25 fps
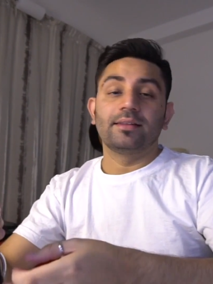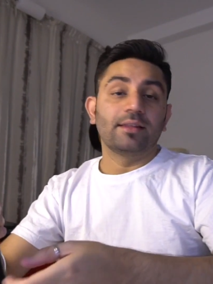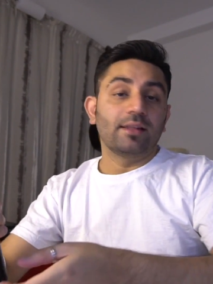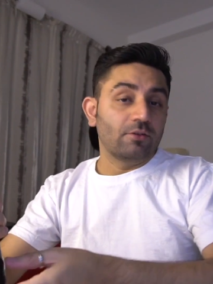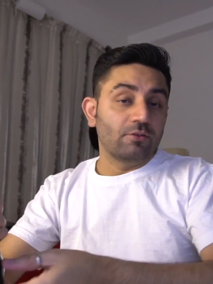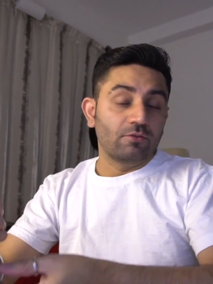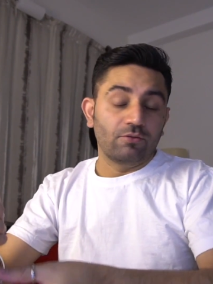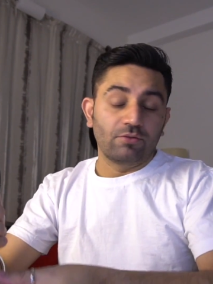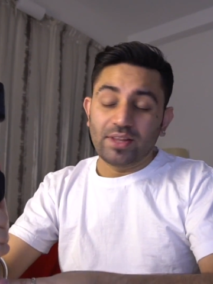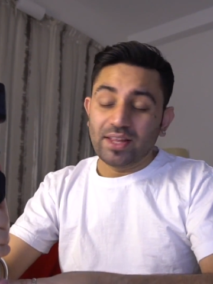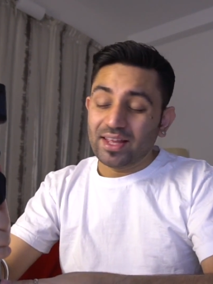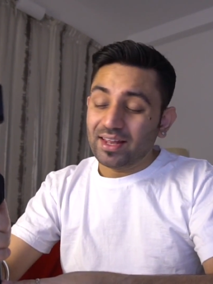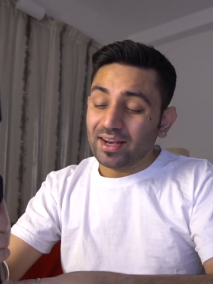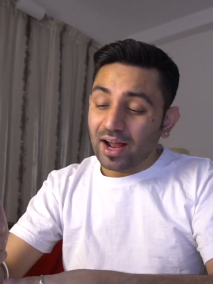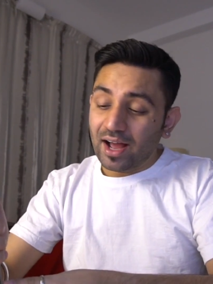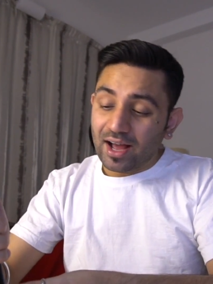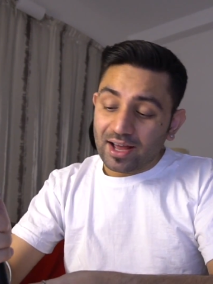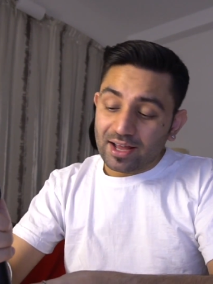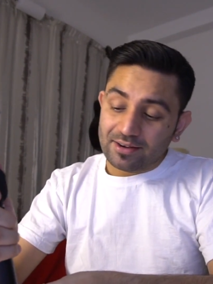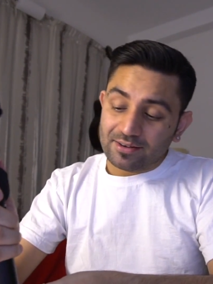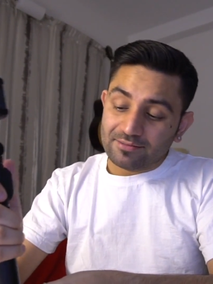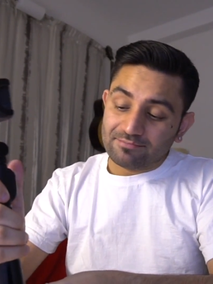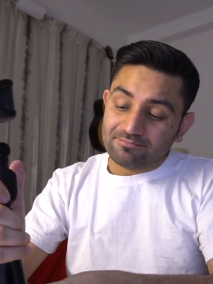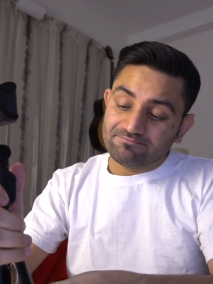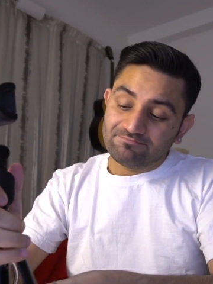There
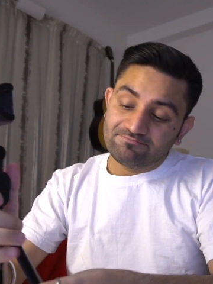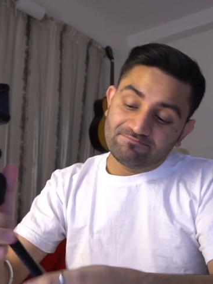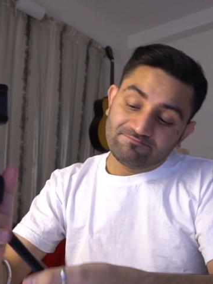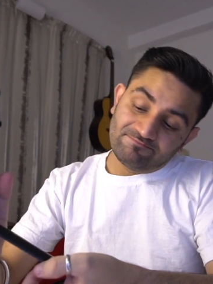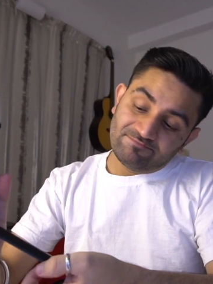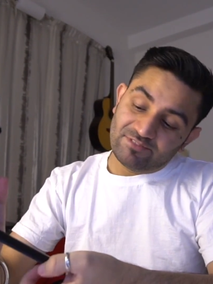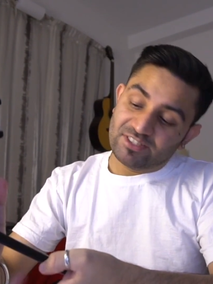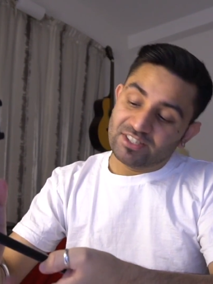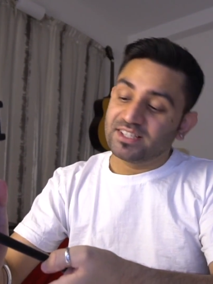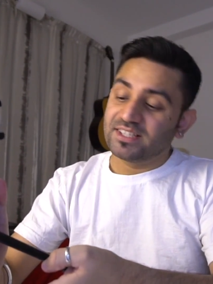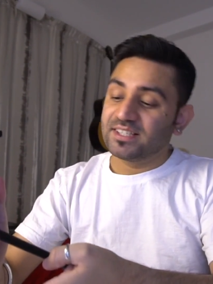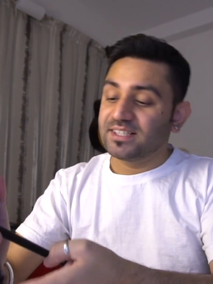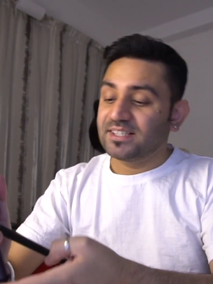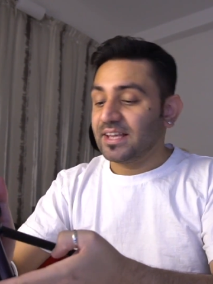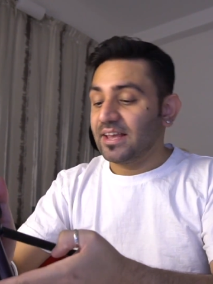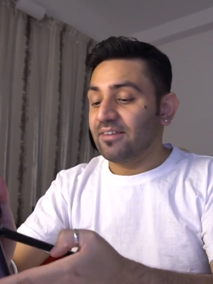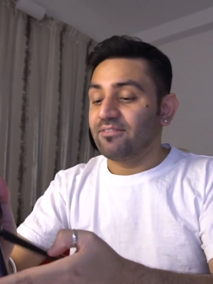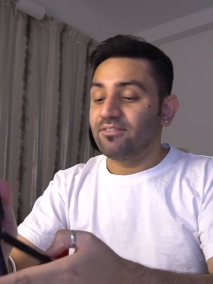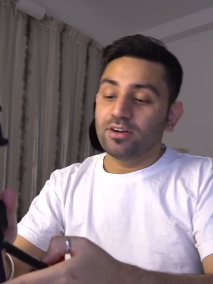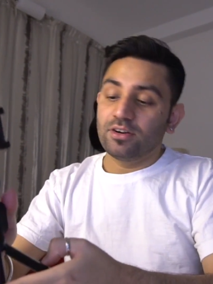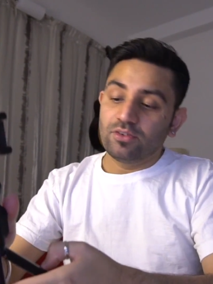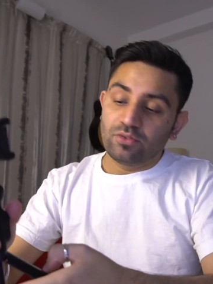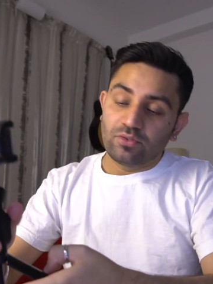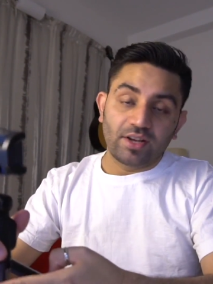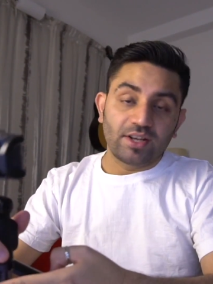are
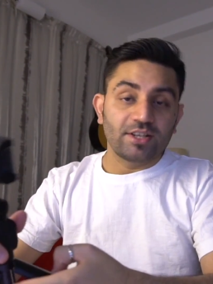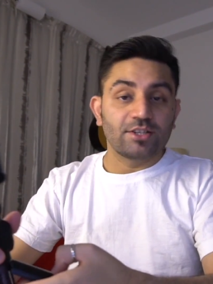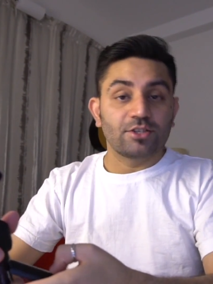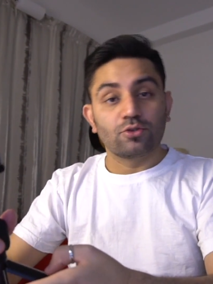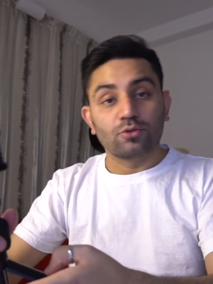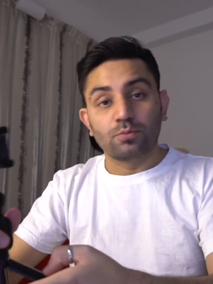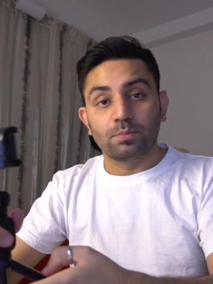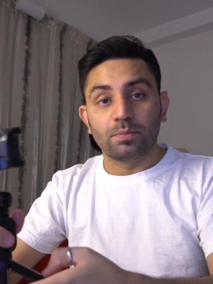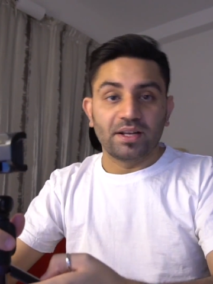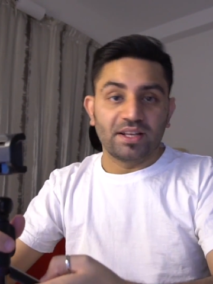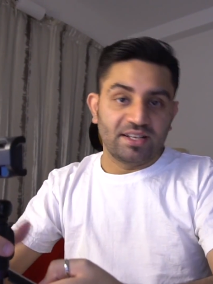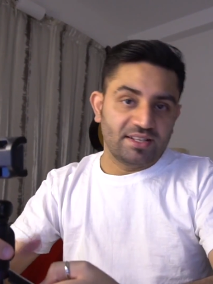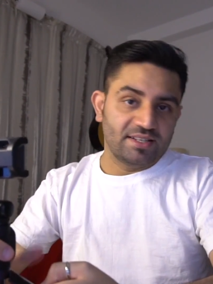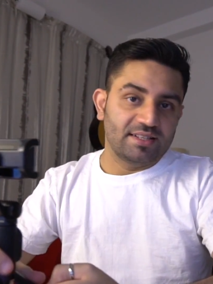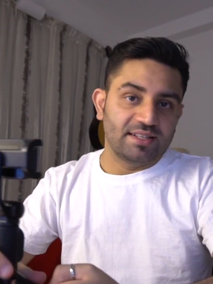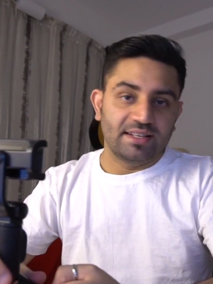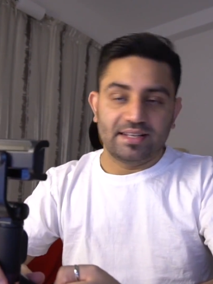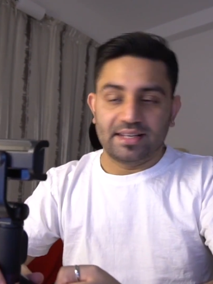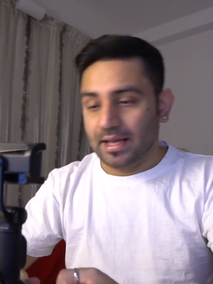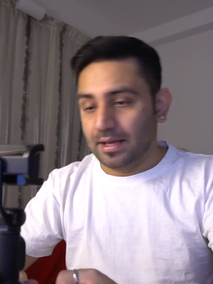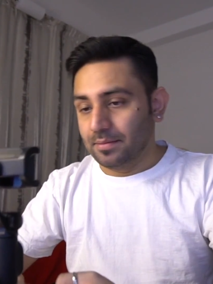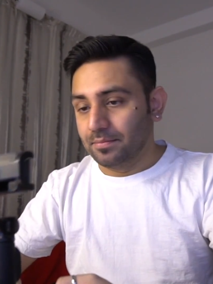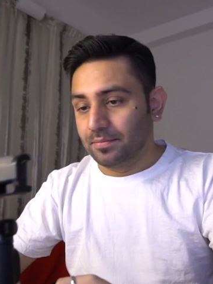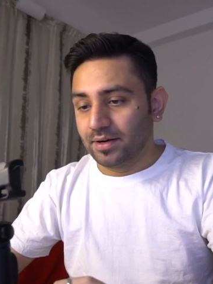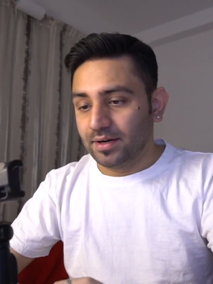several ways to place the
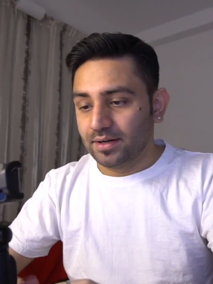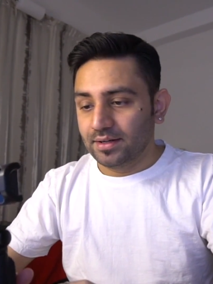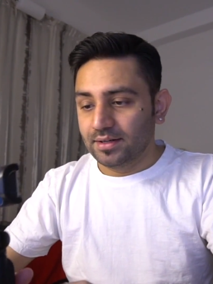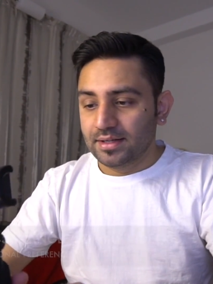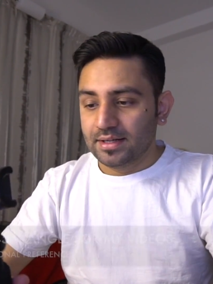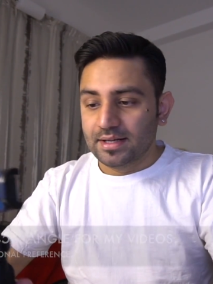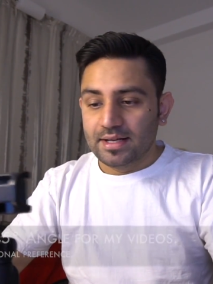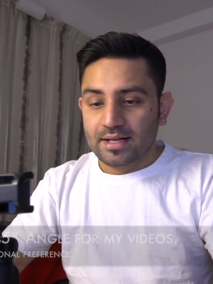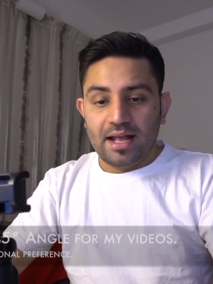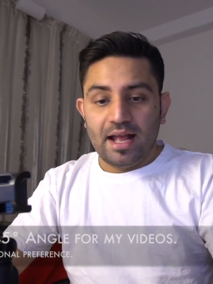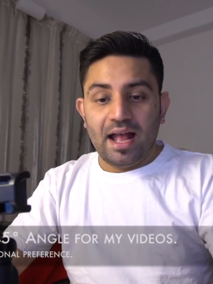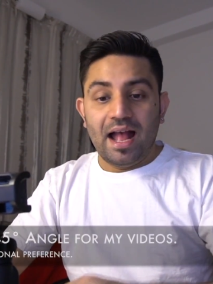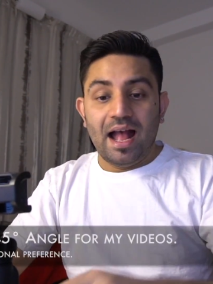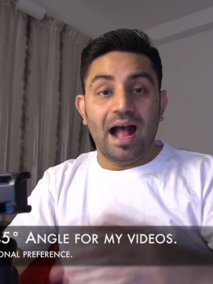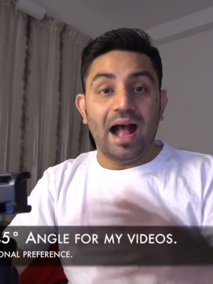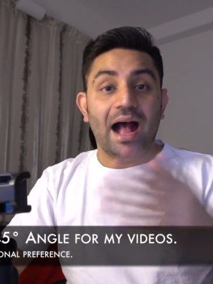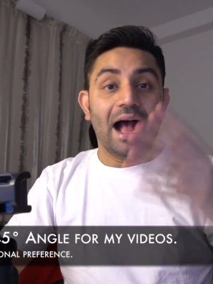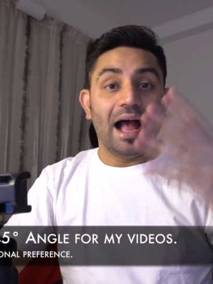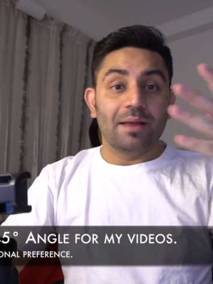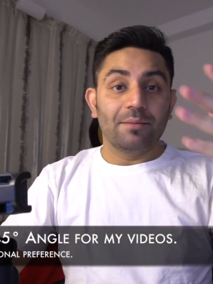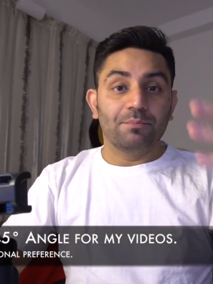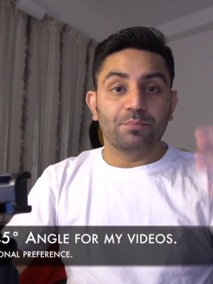camera. I